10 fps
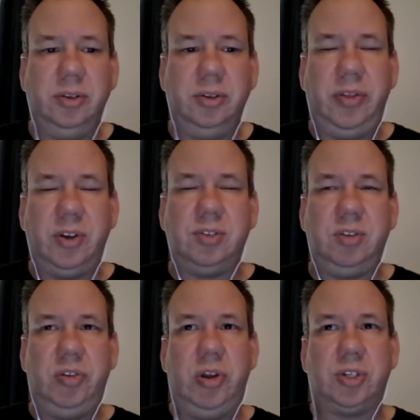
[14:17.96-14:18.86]

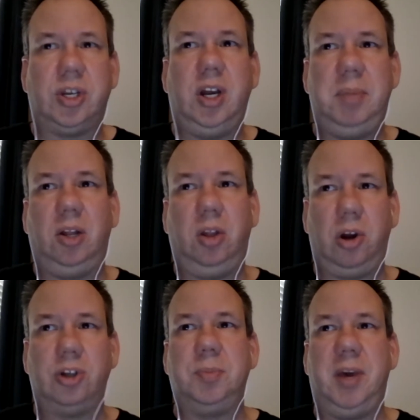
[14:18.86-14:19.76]
There's going to be a
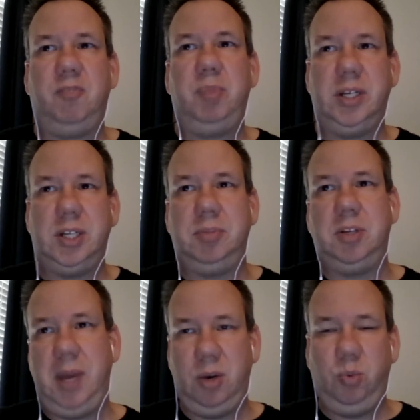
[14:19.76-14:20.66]
large amount of pent up
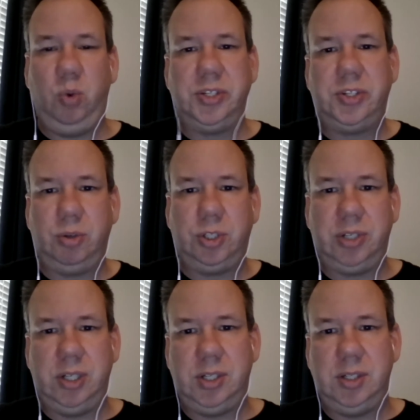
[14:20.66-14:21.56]
demand once social
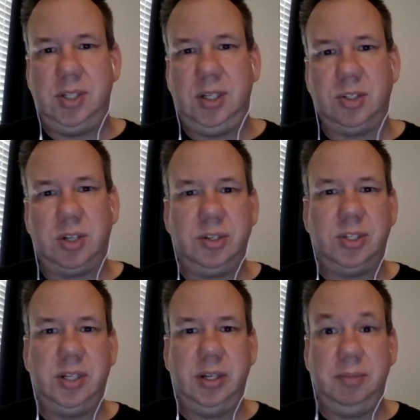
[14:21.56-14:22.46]
distancing starts
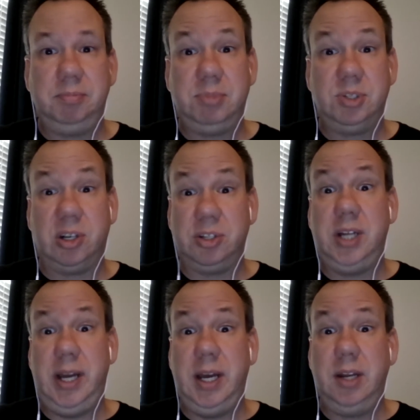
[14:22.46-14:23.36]
to
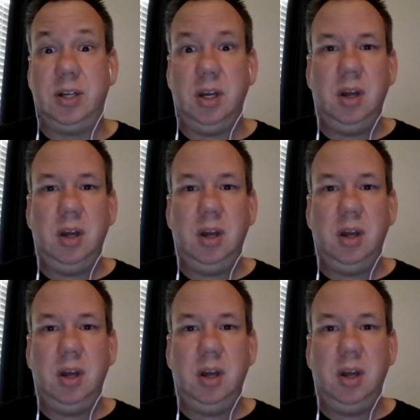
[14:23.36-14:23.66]
end.